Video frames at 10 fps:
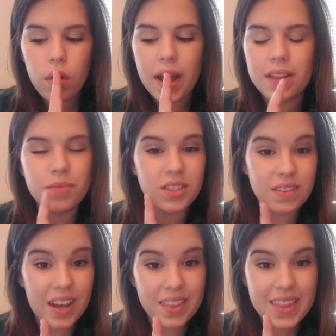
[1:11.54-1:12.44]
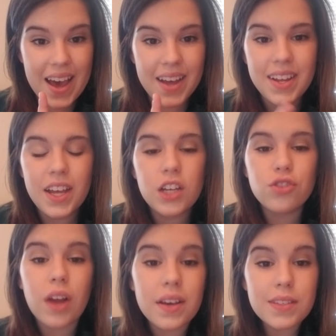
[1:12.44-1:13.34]
And then once you've got that,
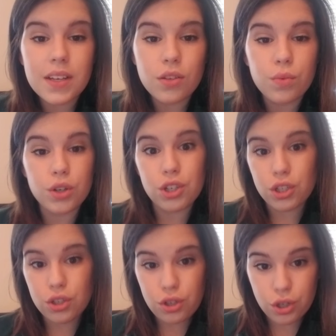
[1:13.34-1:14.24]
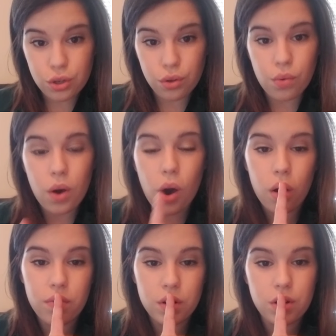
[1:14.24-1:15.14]
try saying the word two
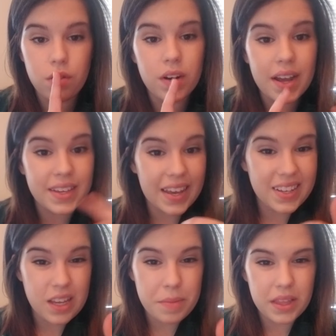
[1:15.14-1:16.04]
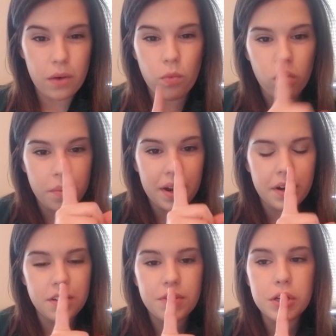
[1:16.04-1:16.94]
over and over, again keeping that warm air
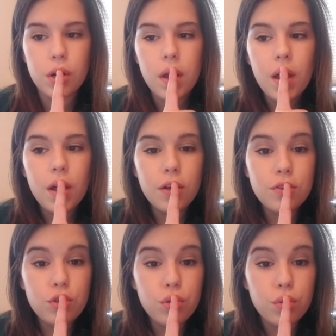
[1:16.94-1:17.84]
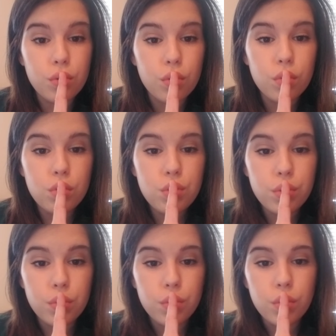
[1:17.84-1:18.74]
on your finger. Two,
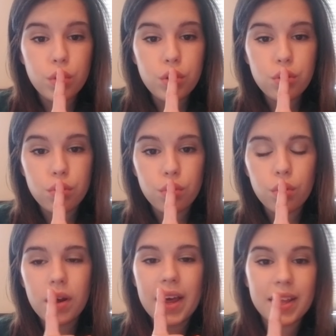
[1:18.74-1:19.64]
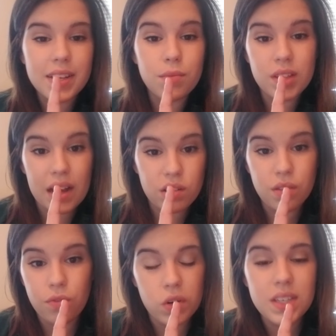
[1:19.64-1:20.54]
two, two. And then without the
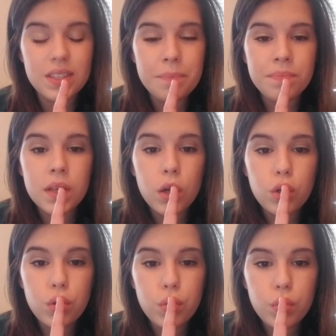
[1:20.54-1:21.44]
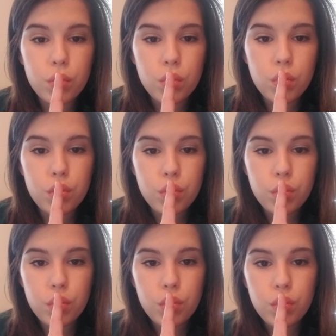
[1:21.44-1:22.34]
voice, two, two,
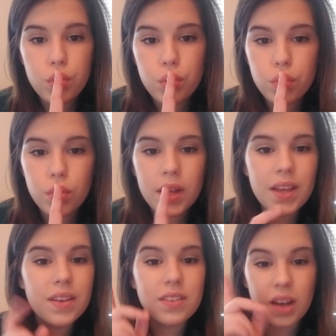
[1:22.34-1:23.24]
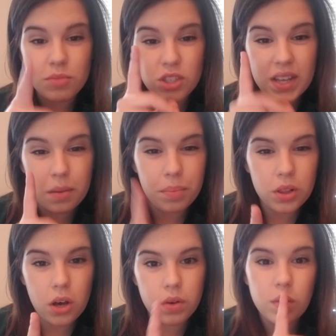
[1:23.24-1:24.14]
two. So I'm just kind of
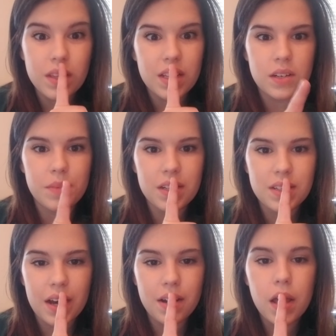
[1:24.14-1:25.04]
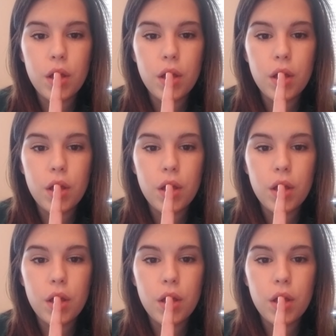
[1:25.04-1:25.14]
blowing with a little bit of tongue.